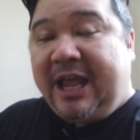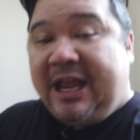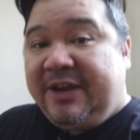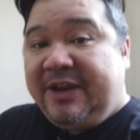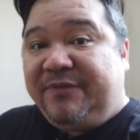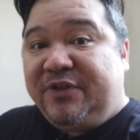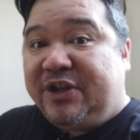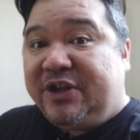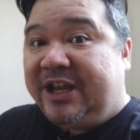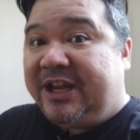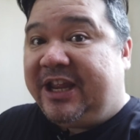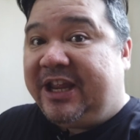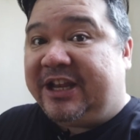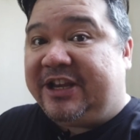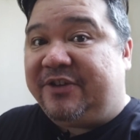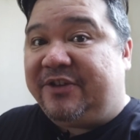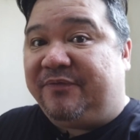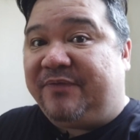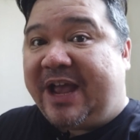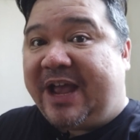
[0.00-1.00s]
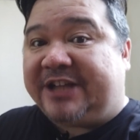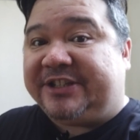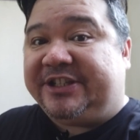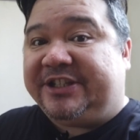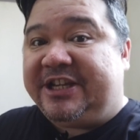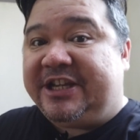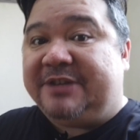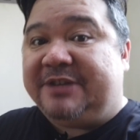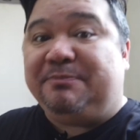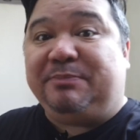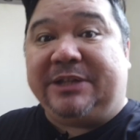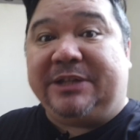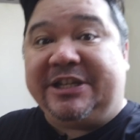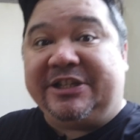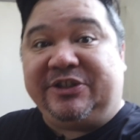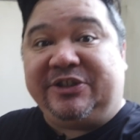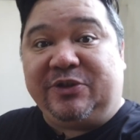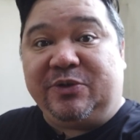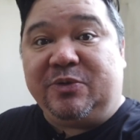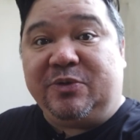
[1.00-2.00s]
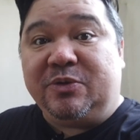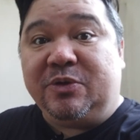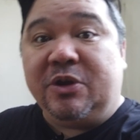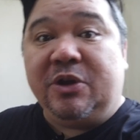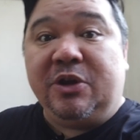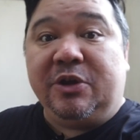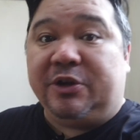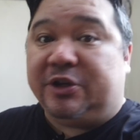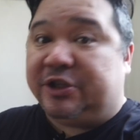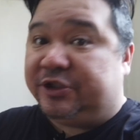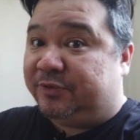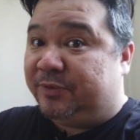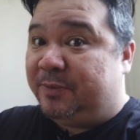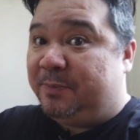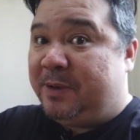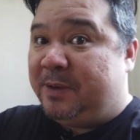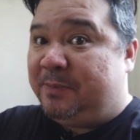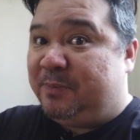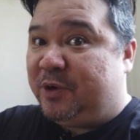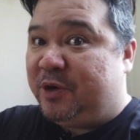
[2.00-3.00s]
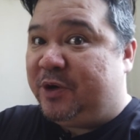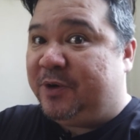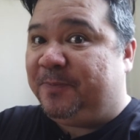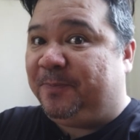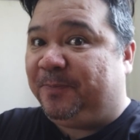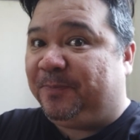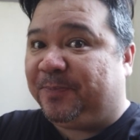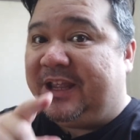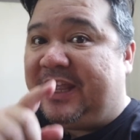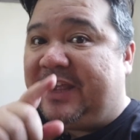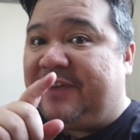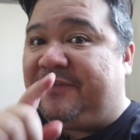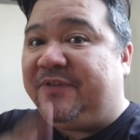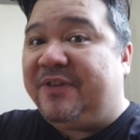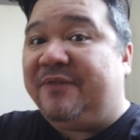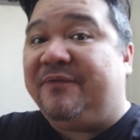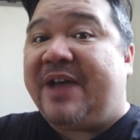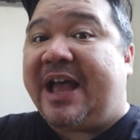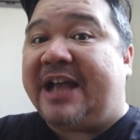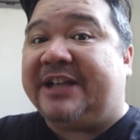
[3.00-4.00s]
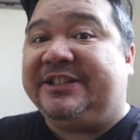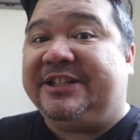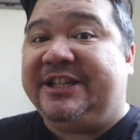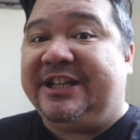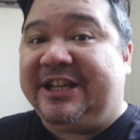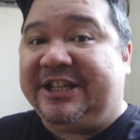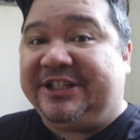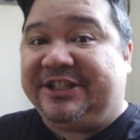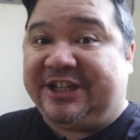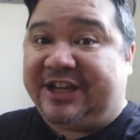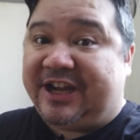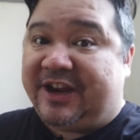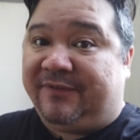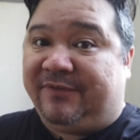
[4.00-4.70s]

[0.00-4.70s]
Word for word: And if you can get your vaccine, please do, because remember, if the vaccine isn't